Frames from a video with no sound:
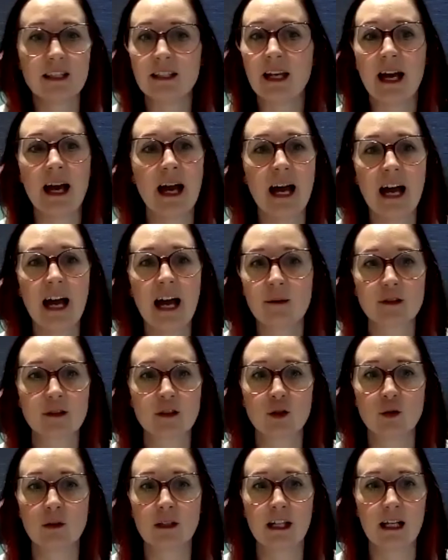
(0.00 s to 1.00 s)
Yeah,
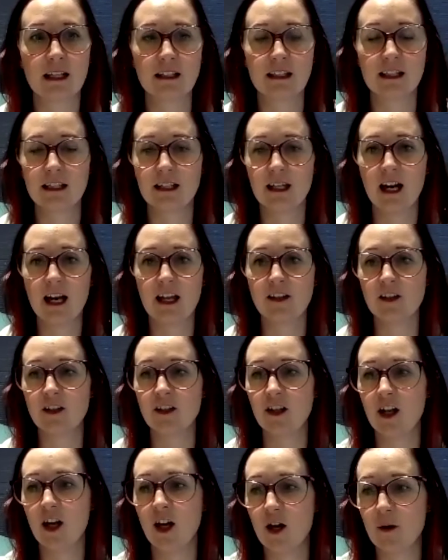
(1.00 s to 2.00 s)
absolutely, Ali.
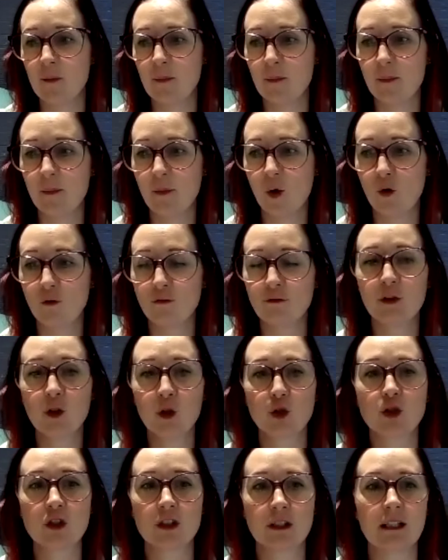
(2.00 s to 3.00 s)
And
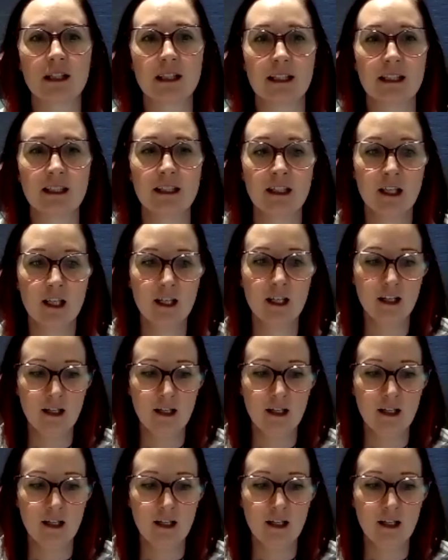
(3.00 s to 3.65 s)
unfortunately,